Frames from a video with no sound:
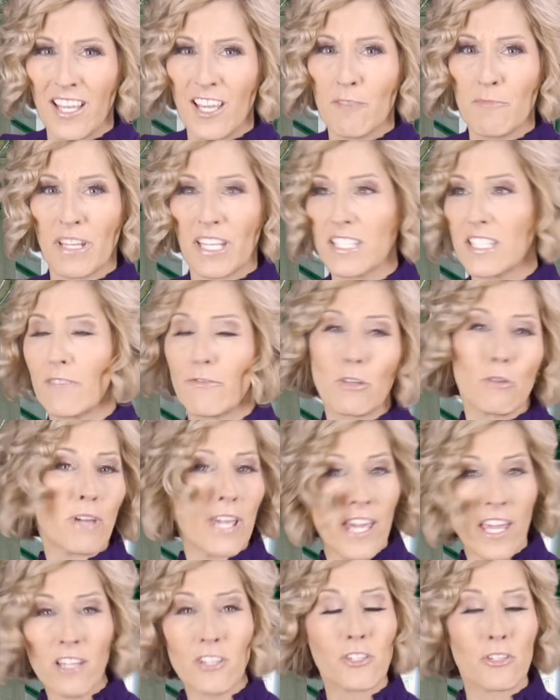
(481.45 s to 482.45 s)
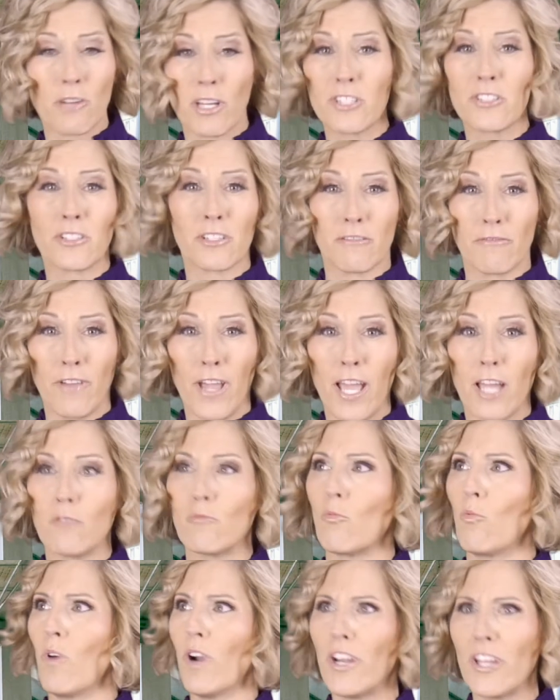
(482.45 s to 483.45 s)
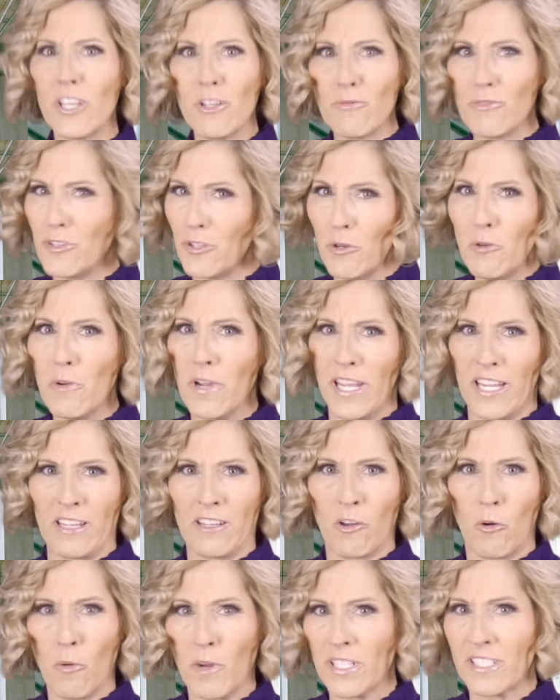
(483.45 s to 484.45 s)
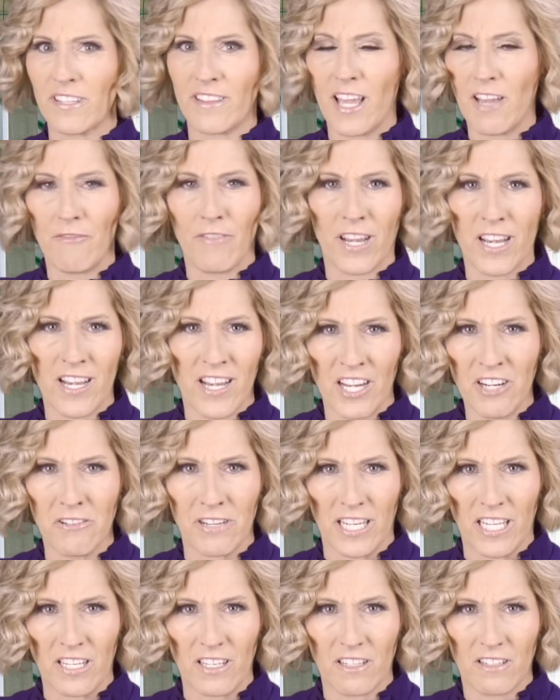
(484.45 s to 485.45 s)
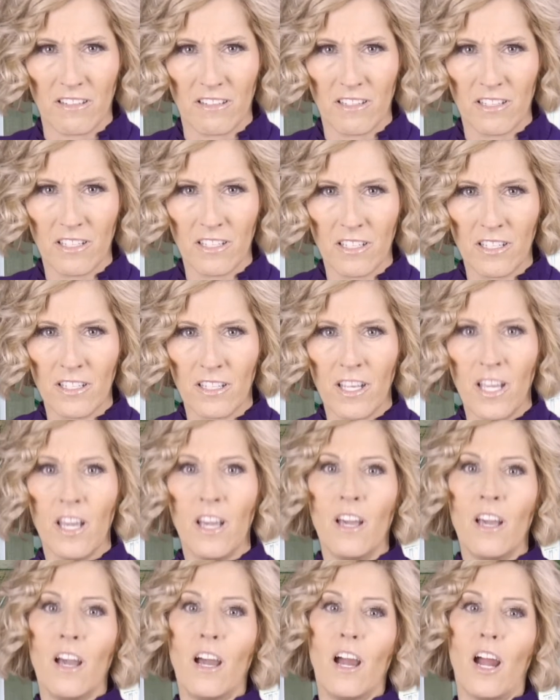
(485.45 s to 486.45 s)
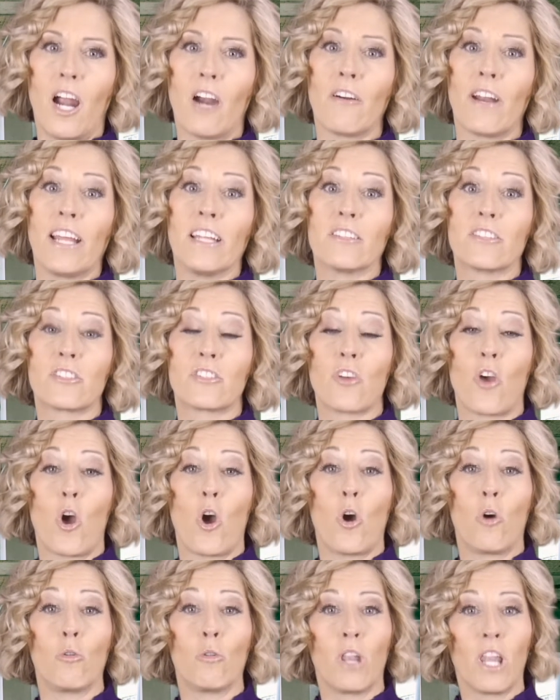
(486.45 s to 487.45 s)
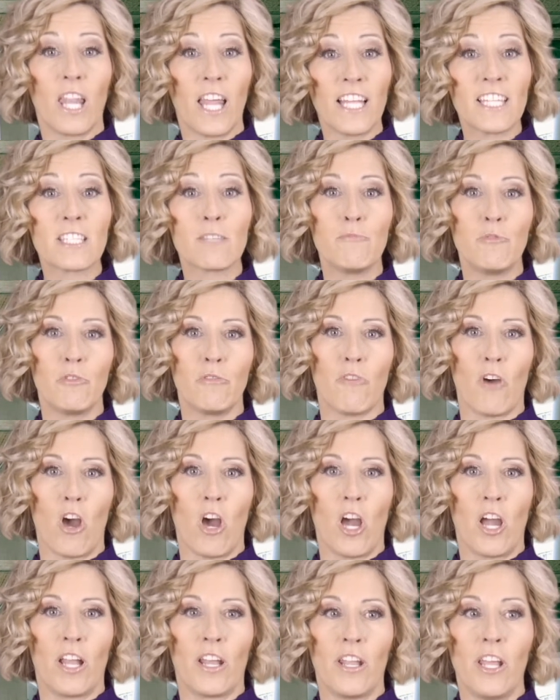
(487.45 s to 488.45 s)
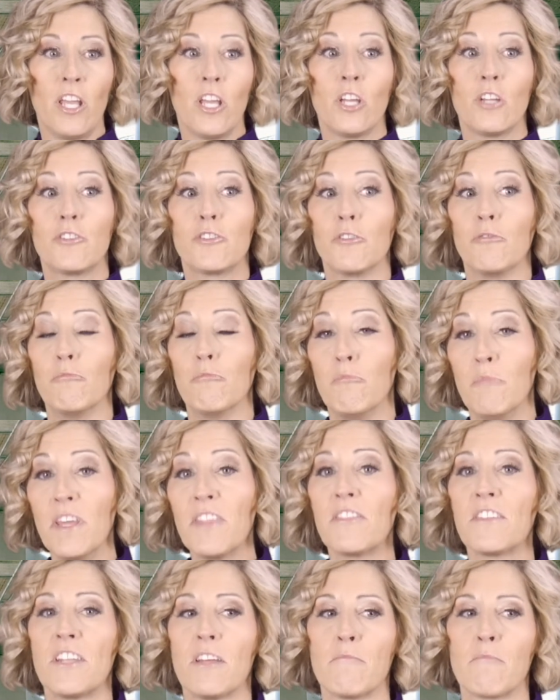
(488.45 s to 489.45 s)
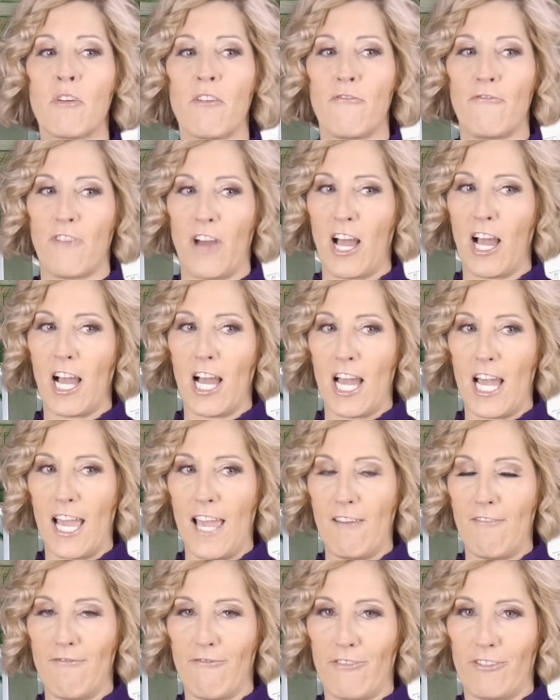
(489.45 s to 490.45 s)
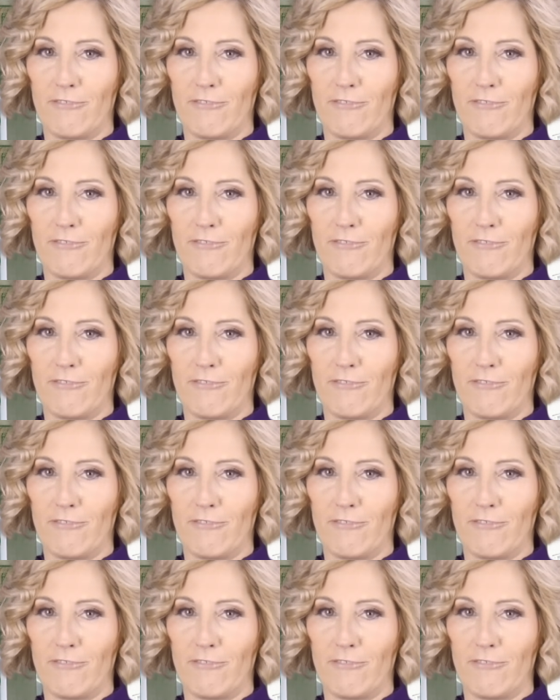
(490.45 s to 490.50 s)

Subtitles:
Because if you can't trust your vet, what are you doing going to that veterinarian? All right, so let's move on to myth number five.